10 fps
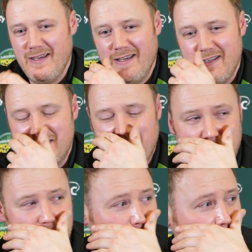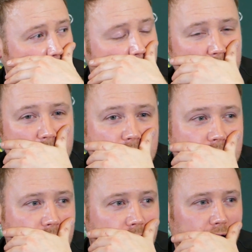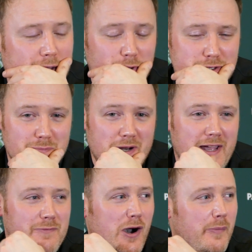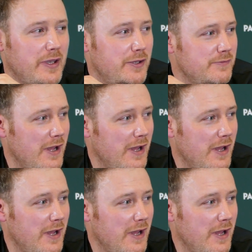it's difficult because he wasn't playing well, but you